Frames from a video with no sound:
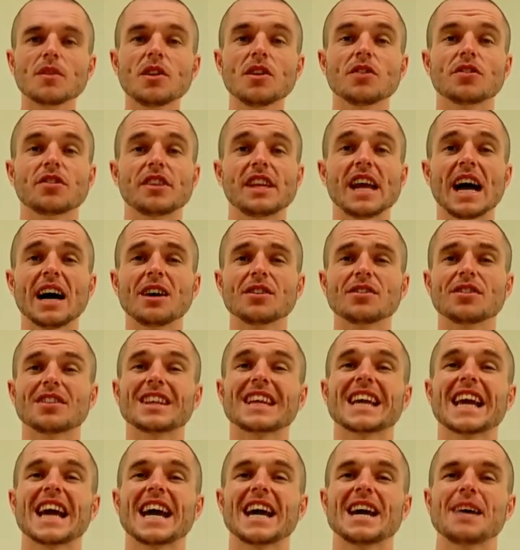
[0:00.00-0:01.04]
So now onto the
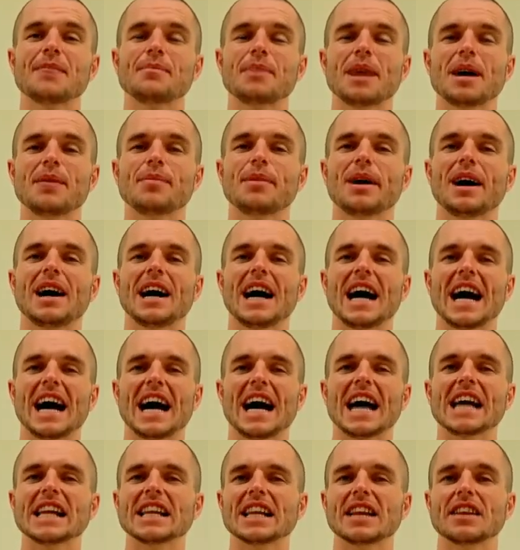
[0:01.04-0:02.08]
cayenne pepper
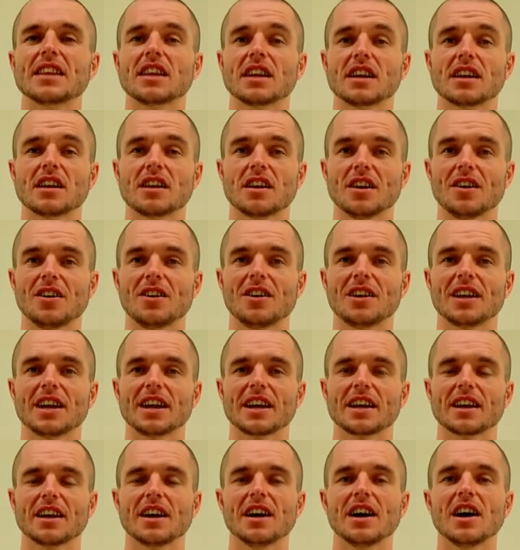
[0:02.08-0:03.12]
and the
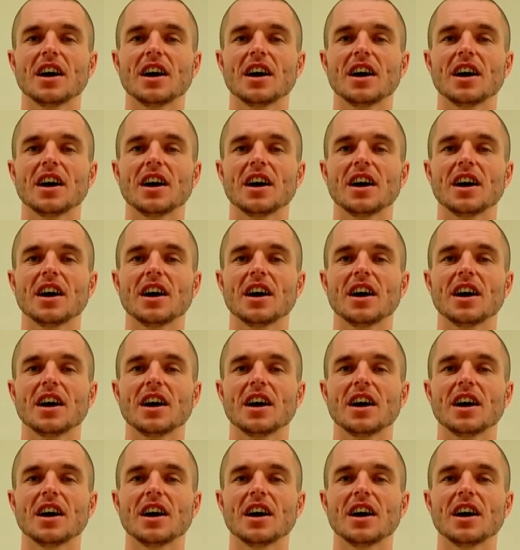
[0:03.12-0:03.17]
garlic.